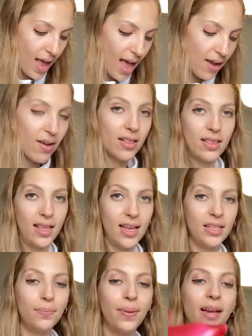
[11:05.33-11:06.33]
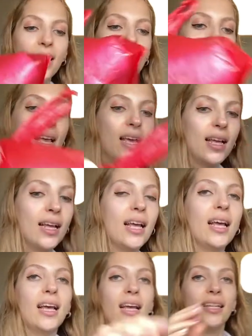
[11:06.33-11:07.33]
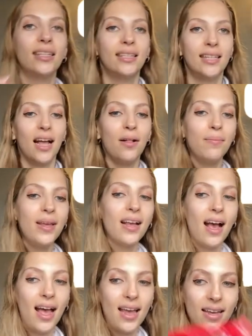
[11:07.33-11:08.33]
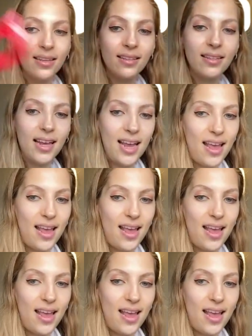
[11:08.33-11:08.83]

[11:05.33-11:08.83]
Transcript: I got this, but tell me guys,